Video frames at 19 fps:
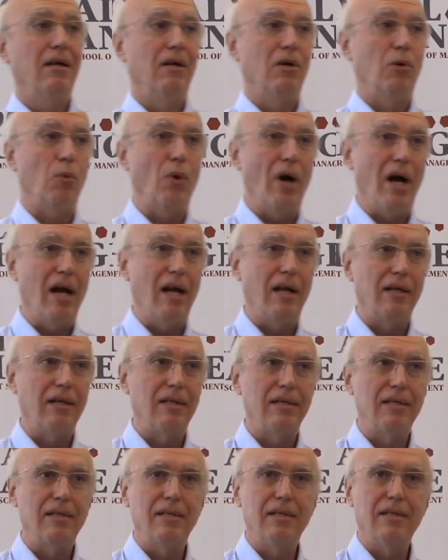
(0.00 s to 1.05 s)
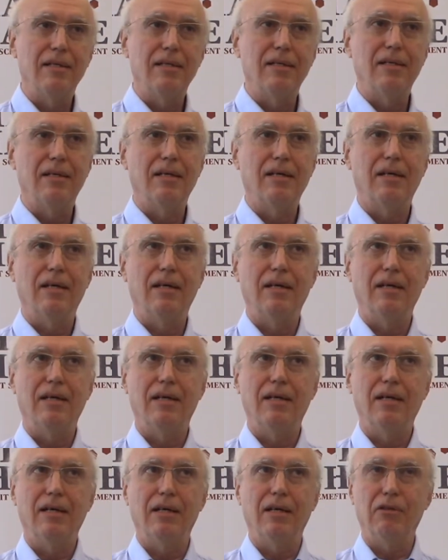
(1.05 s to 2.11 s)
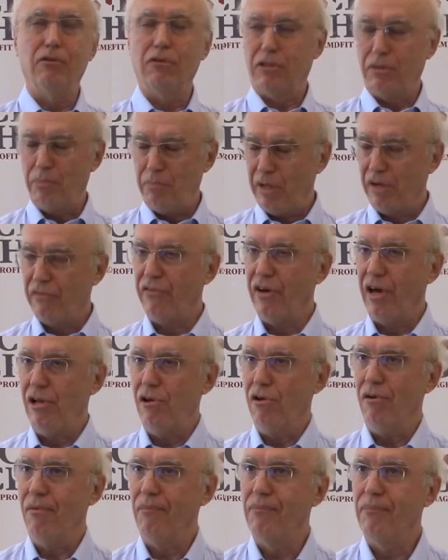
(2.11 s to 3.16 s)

Well, it was a big failure.